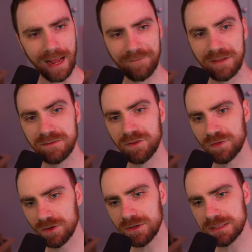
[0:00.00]
And then the
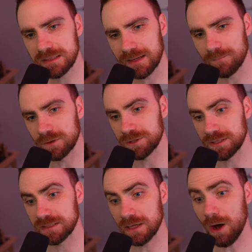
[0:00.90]
third step, which
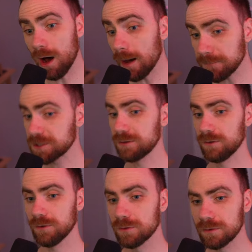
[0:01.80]
is
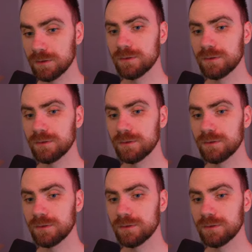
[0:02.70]
optional,